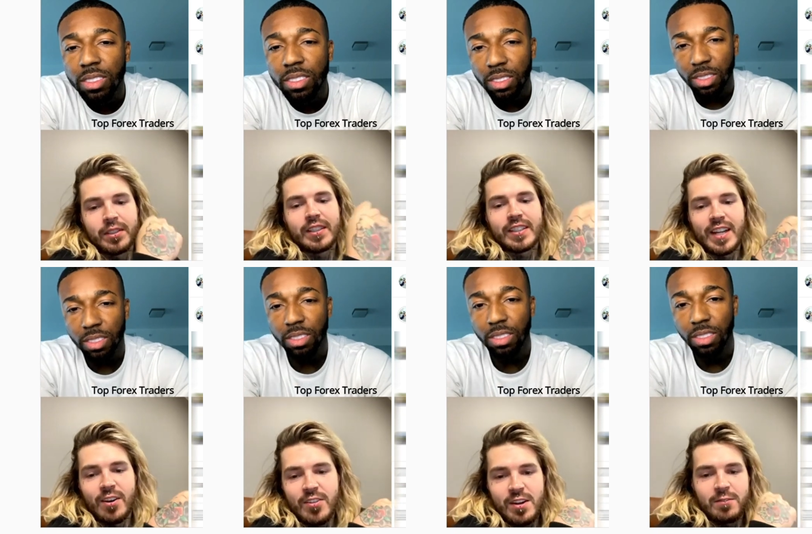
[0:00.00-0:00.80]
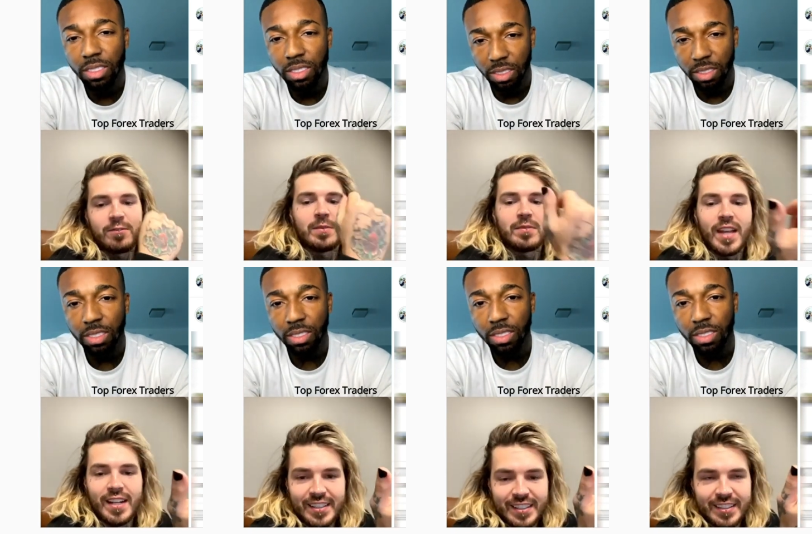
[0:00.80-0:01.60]
Speaker 1: in an account, and then I flipped that
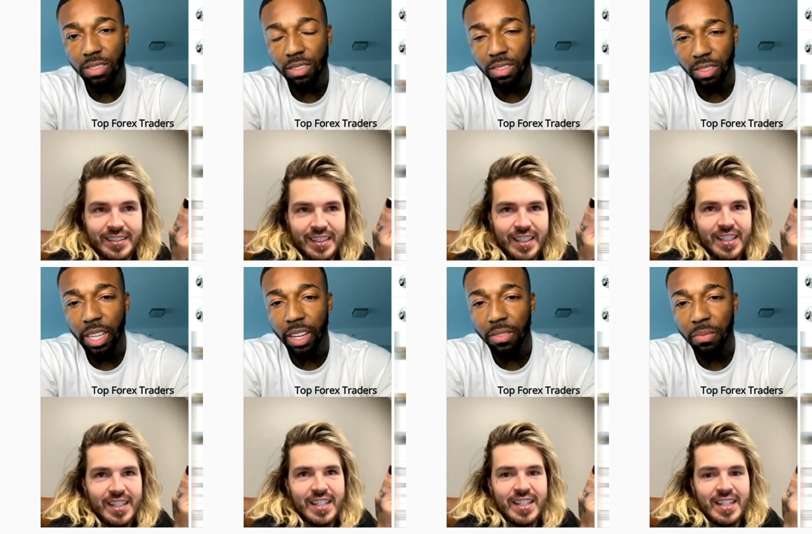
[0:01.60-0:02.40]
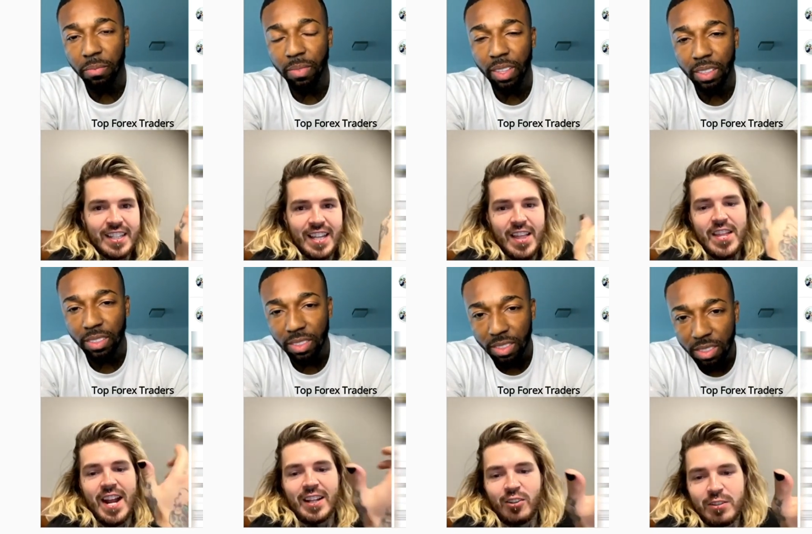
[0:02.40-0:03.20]
again. Yeah and then
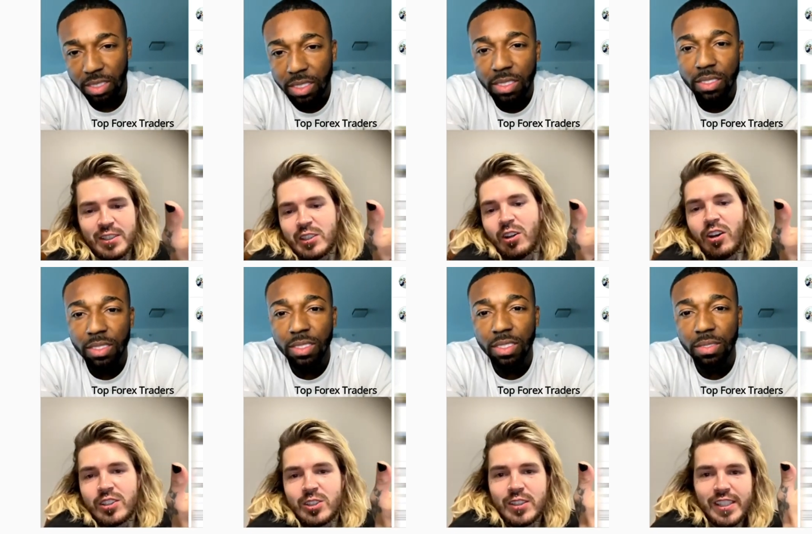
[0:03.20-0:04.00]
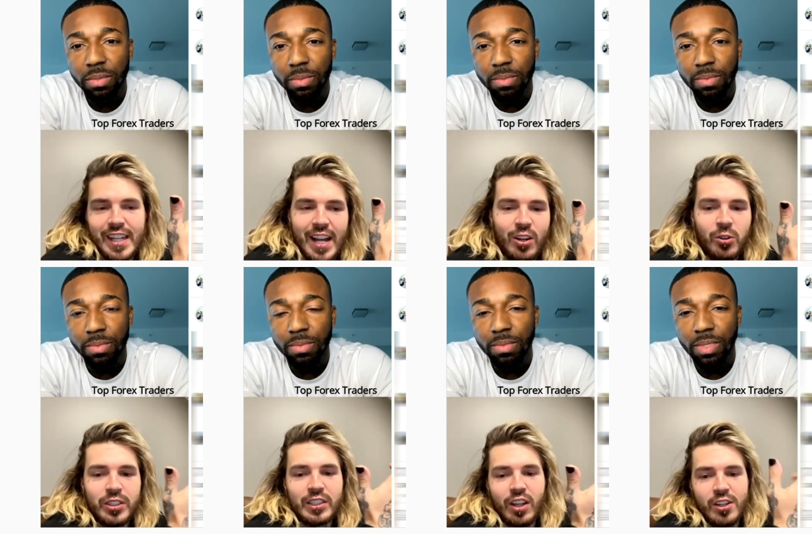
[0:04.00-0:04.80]
I risked it all. So it's like I
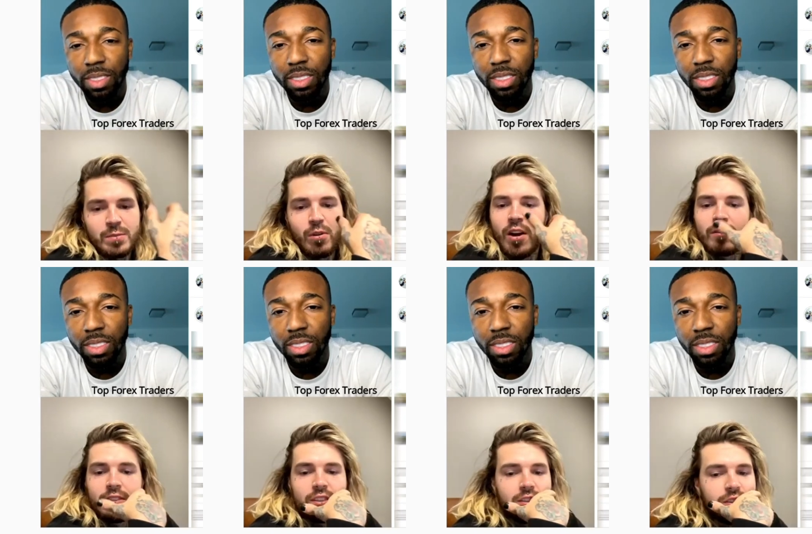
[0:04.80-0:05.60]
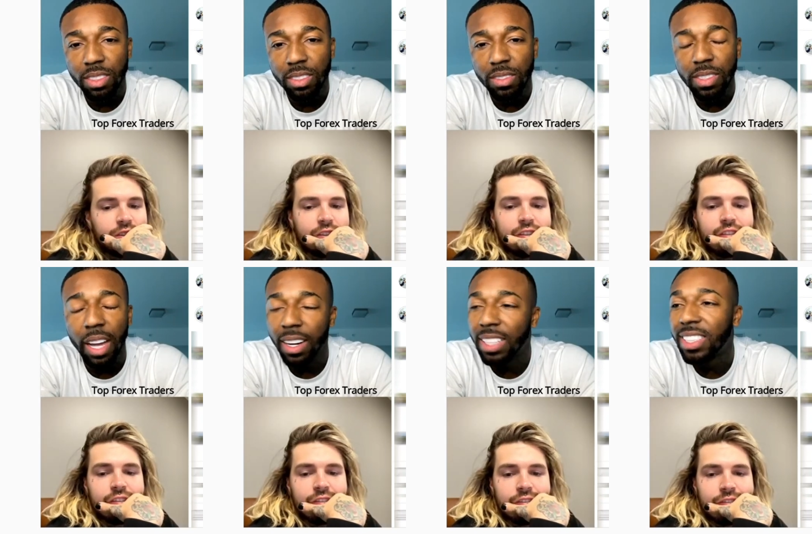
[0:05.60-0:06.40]
only lost profit.
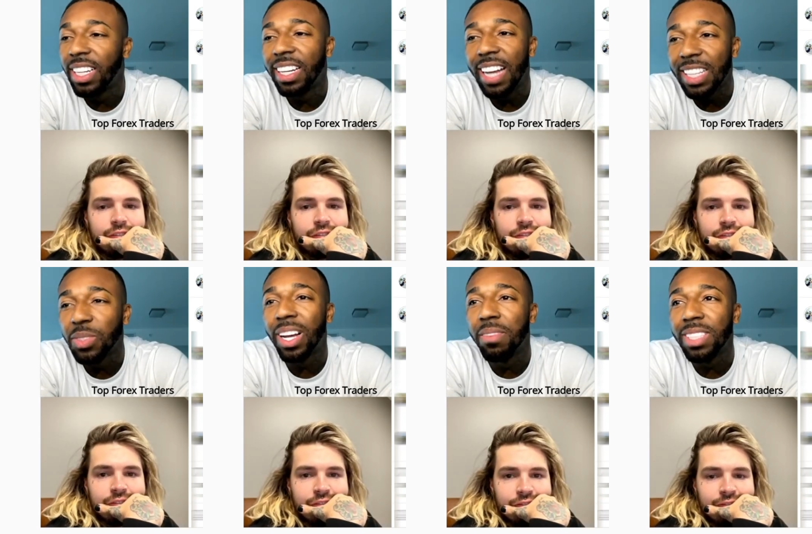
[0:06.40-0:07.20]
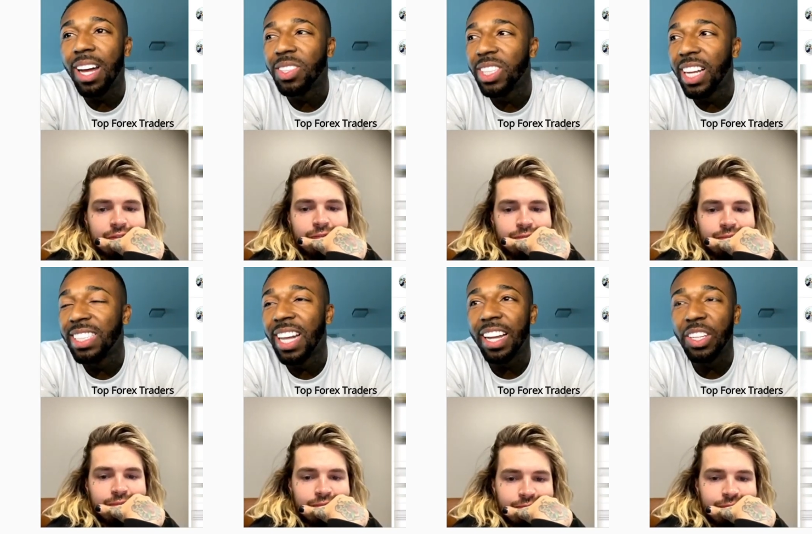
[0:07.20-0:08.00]
Speaker 2: Now, now see, and that's what it comes down to. It's, like,
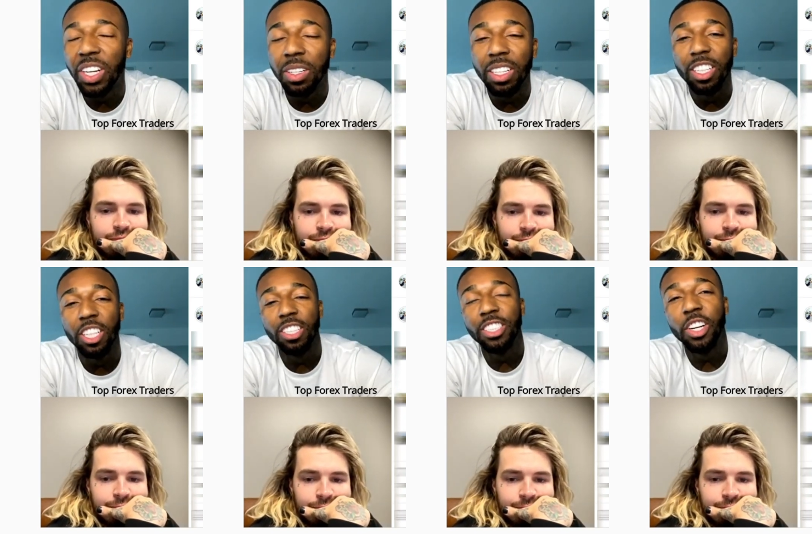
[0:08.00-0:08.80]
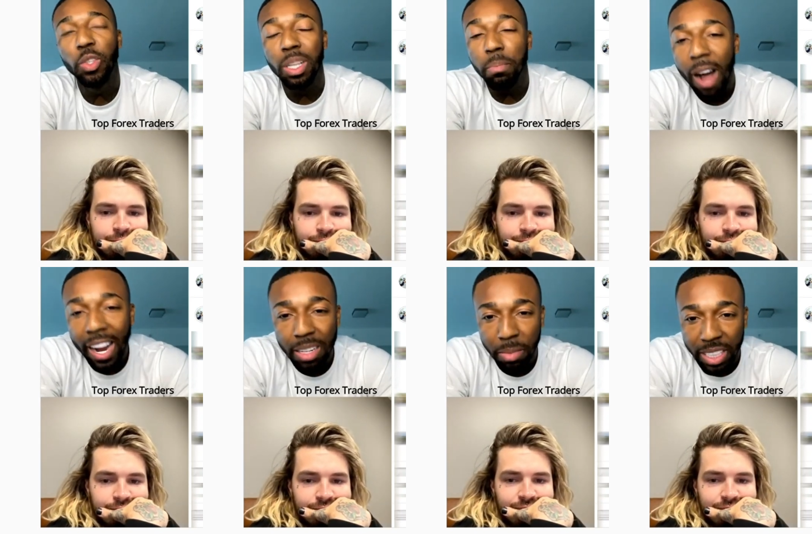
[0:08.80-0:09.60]
it's not like you're you're losing
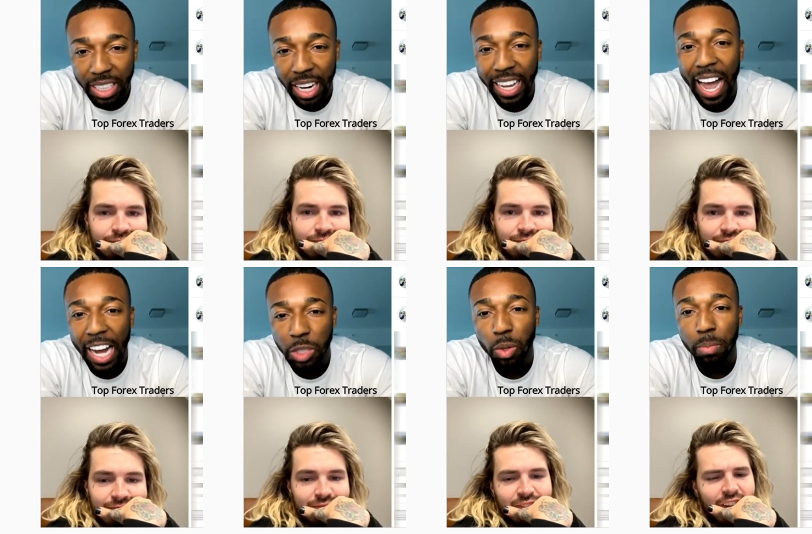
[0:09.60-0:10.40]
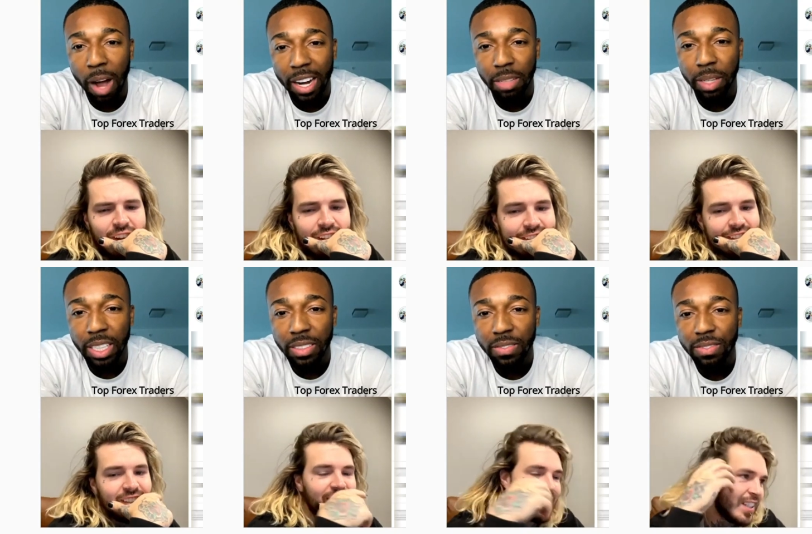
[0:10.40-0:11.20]
pocket money, like actual. No,
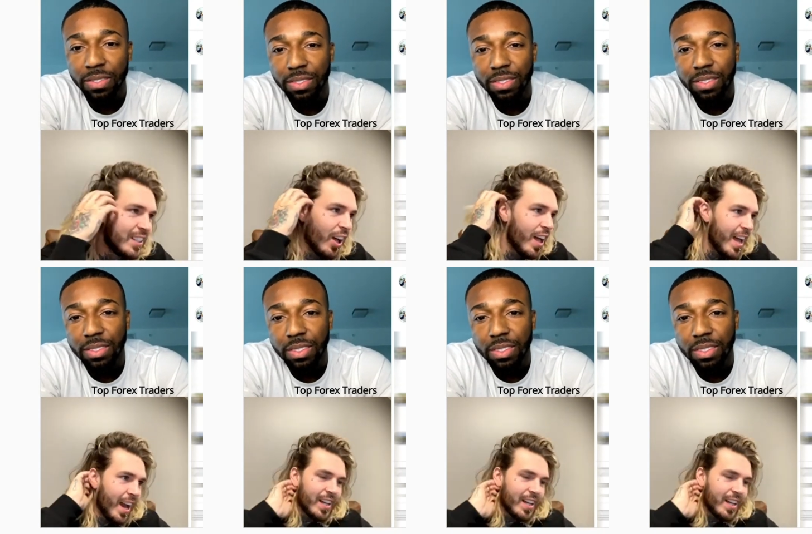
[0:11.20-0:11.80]
Speaker 1: no. And I